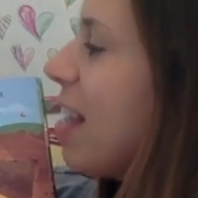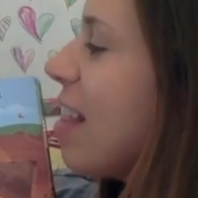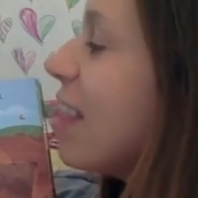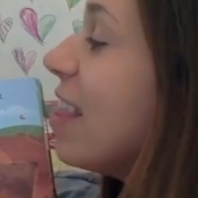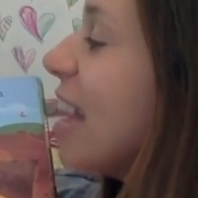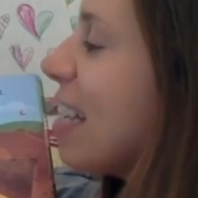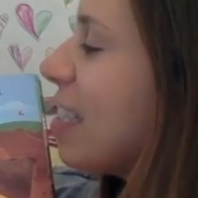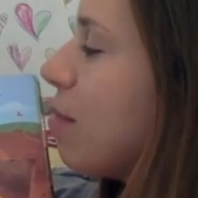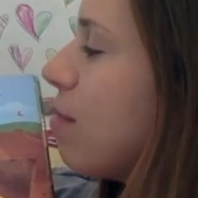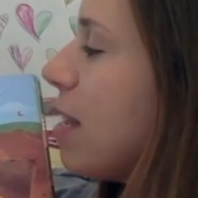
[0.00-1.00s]

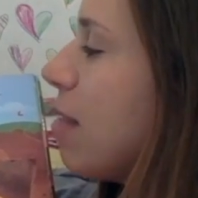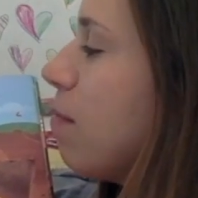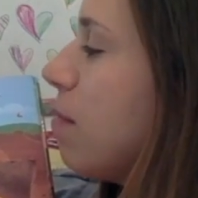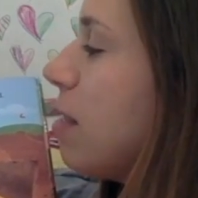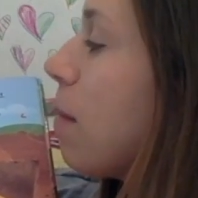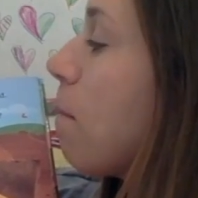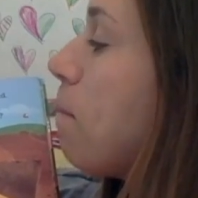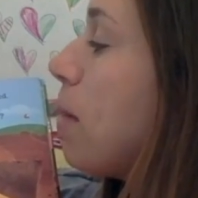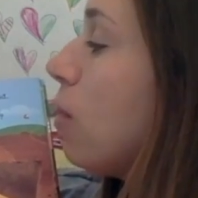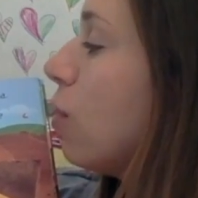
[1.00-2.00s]
This means
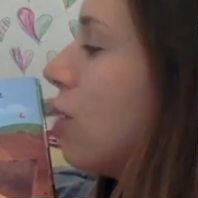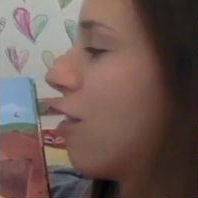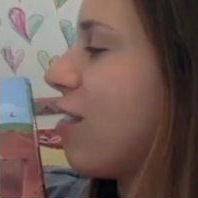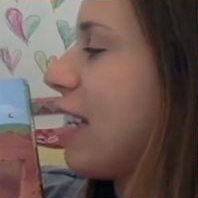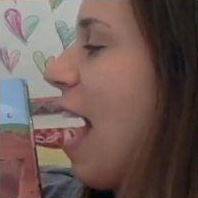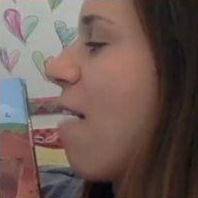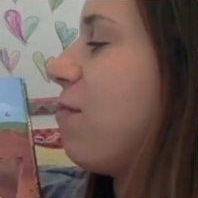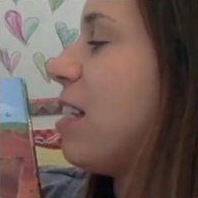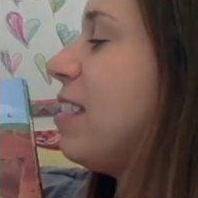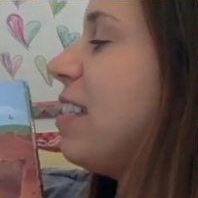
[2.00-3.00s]
builders
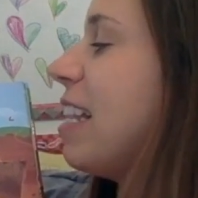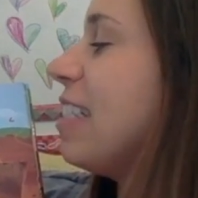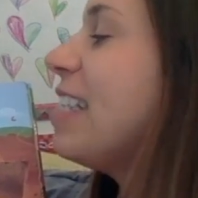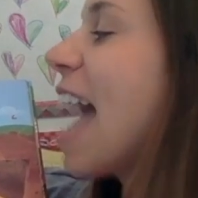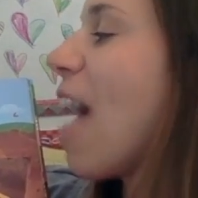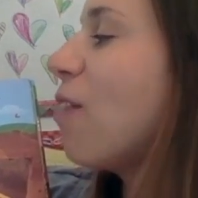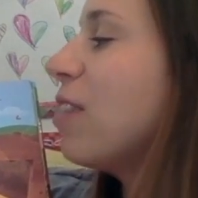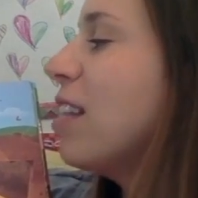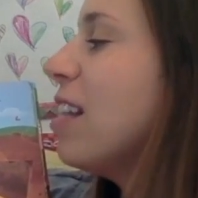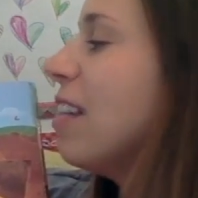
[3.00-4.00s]
have to dig
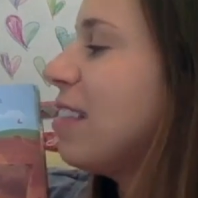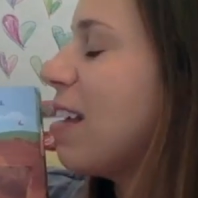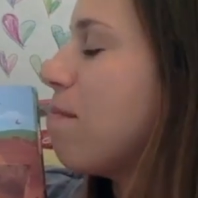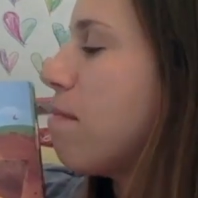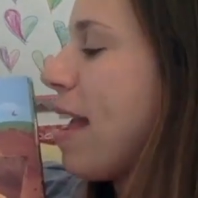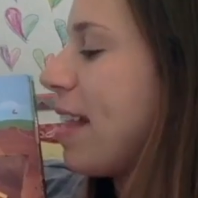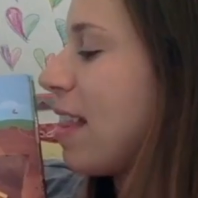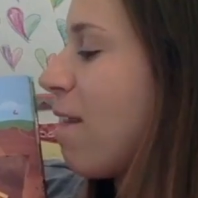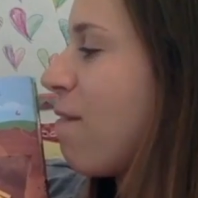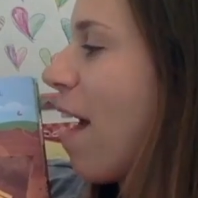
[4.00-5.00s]
down to make
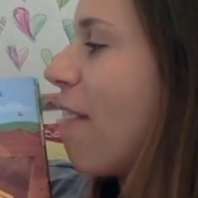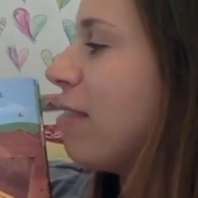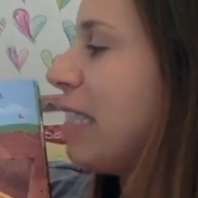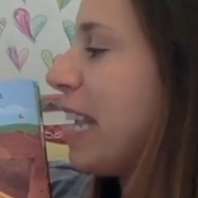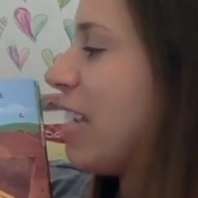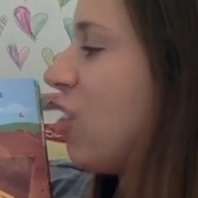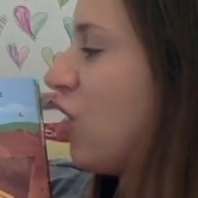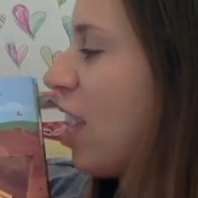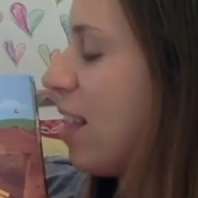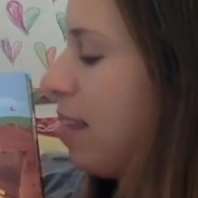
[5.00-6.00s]
the
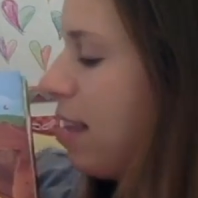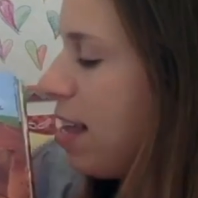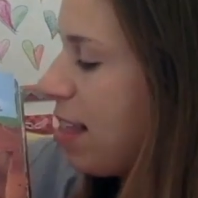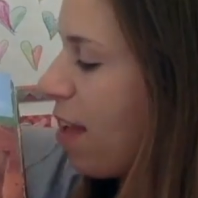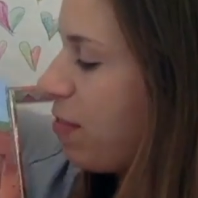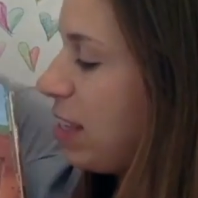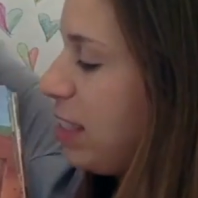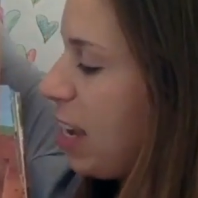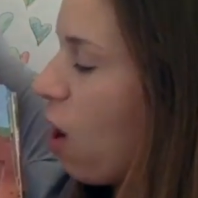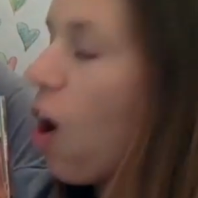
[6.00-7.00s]
foundation. They have to
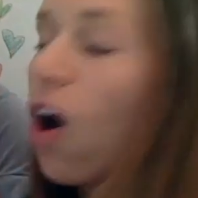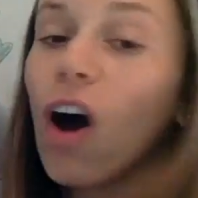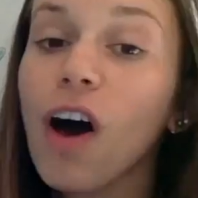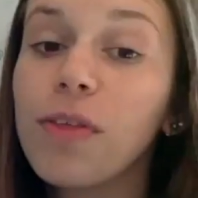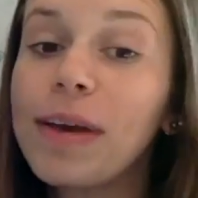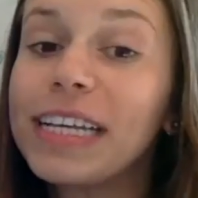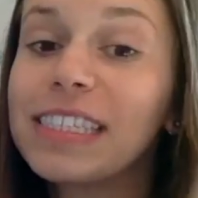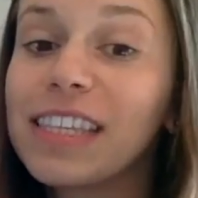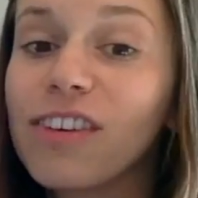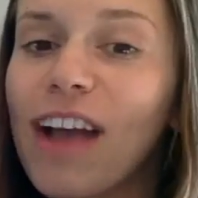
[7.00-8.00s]
dig all the way
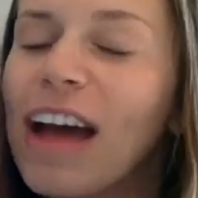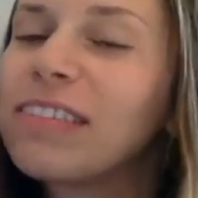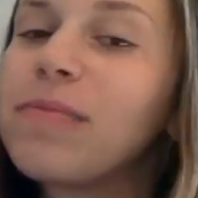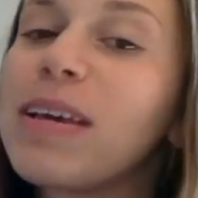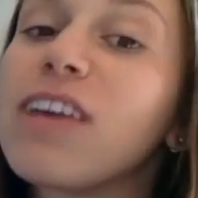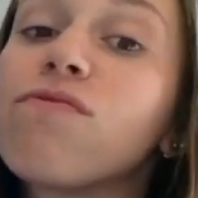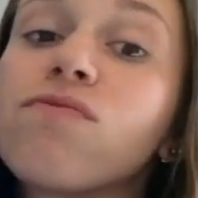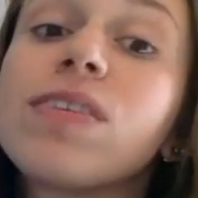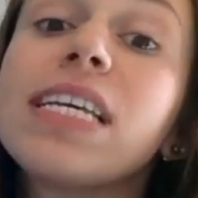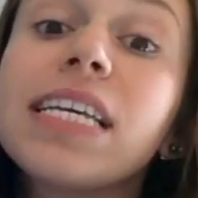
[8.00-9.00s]
into the ground to make it
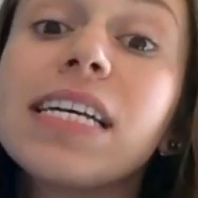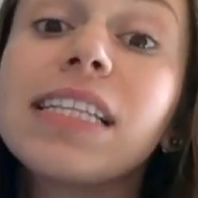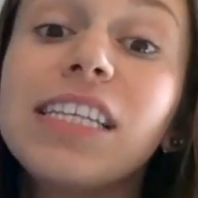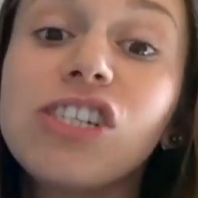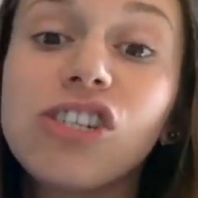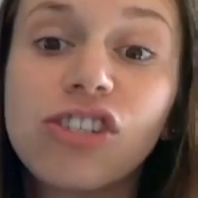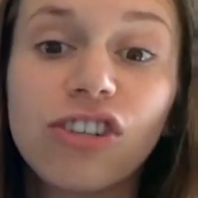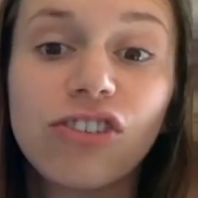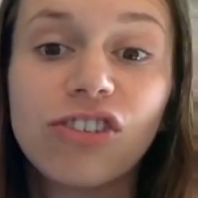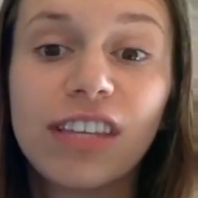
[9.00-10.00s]
really
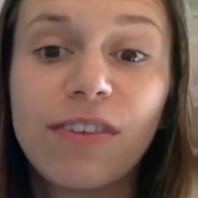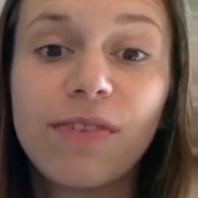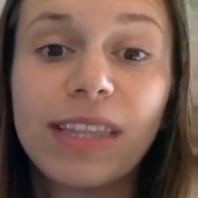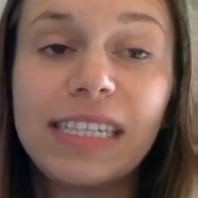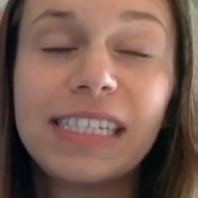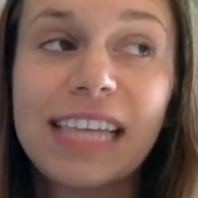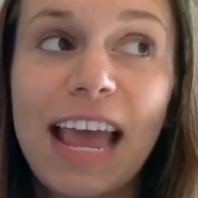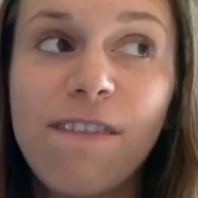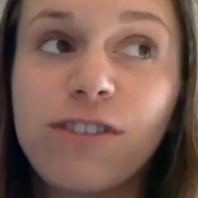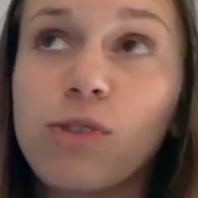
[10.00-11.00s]
sturdy, really
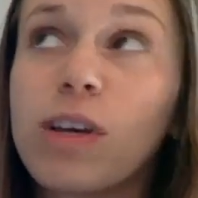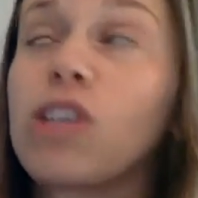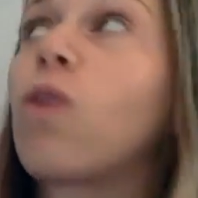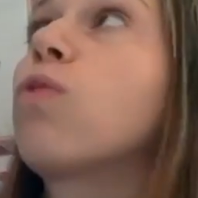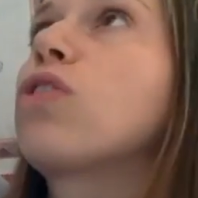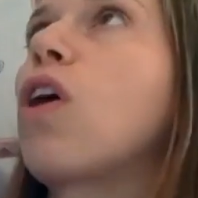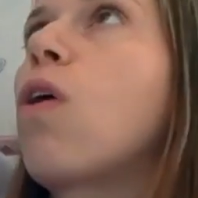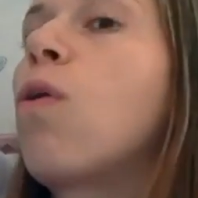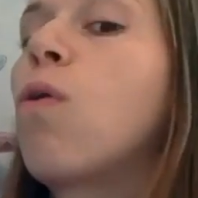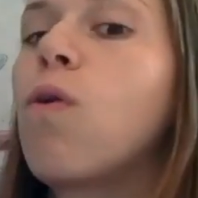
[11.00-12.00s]
safe, so it can hold the
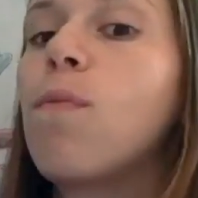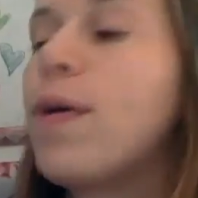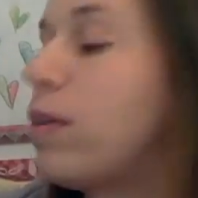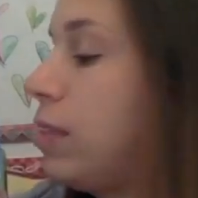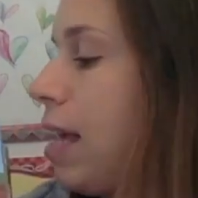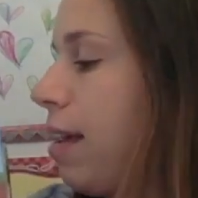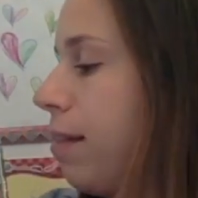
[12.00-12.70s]
whole building.